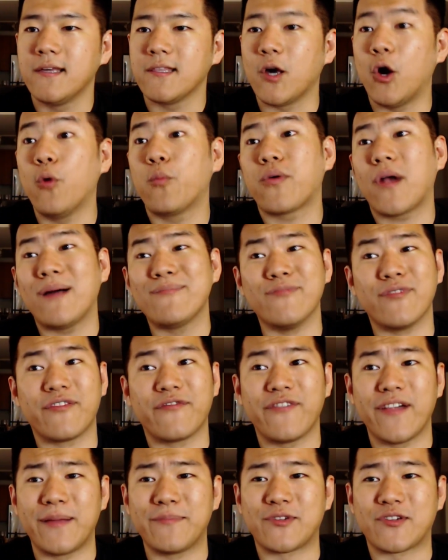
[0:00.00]
The whole problem
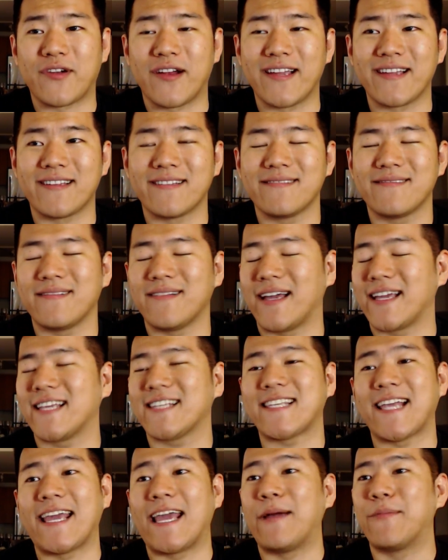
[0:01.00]
with Flame Strike, I
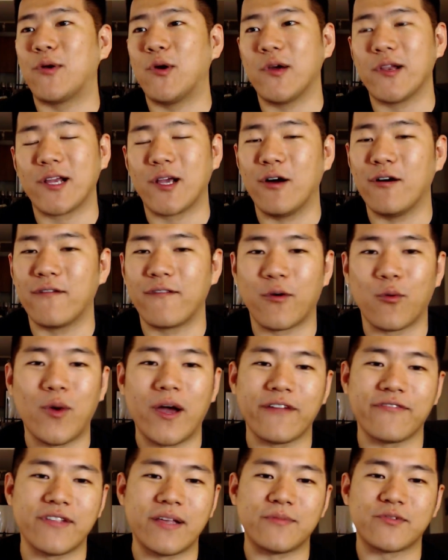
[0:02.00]
guess I am going to go over
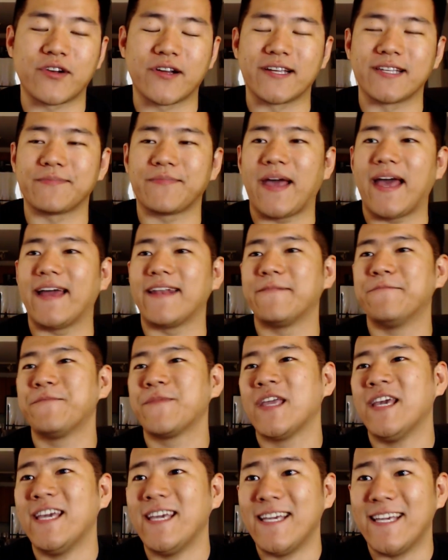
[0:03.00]
why Flame Strike is bad,
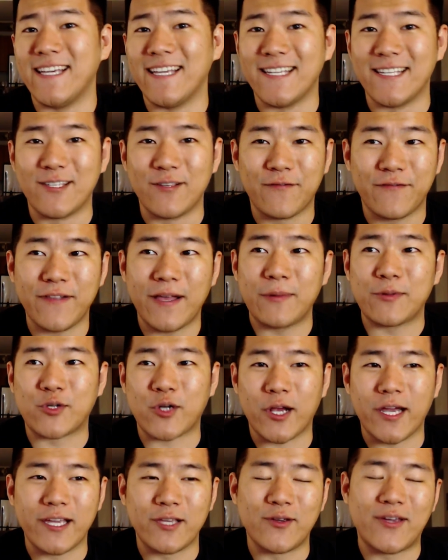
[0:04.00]
is you Flame
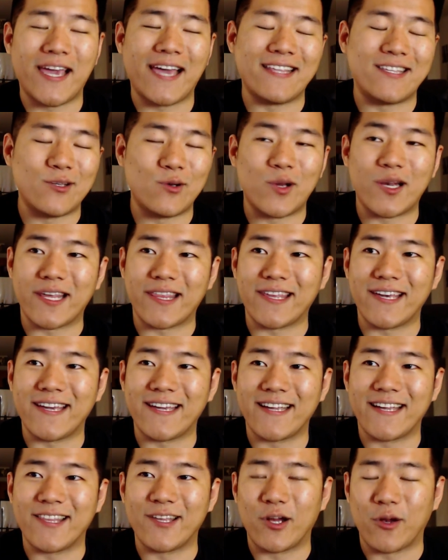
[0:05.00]
Strike, you can't do
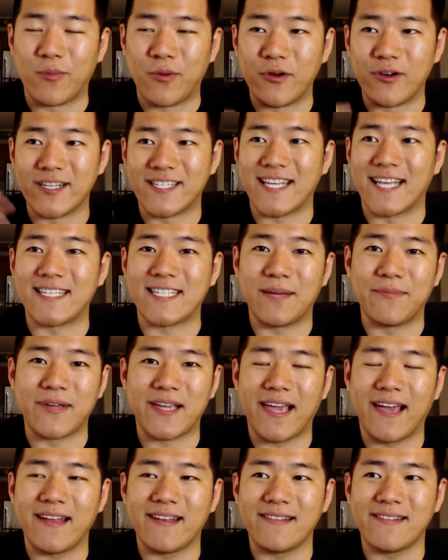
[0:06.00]
anything, and then your opponent sets up
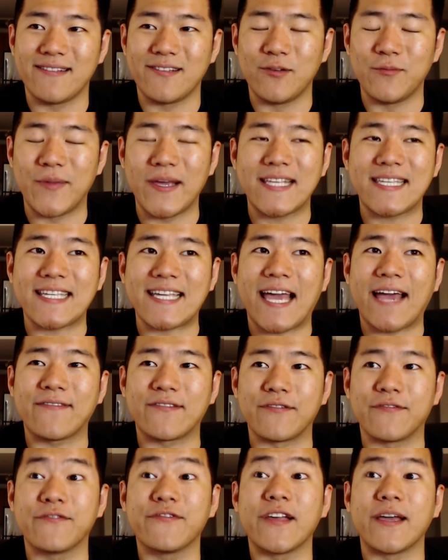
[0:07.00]
again. You basically
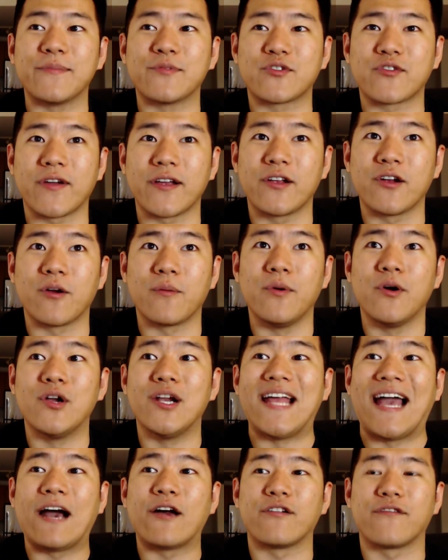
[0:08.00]
have to Flame Strike your
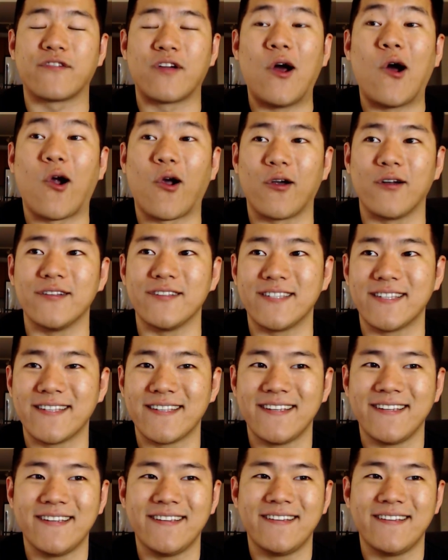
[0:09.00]
opponent out of cards,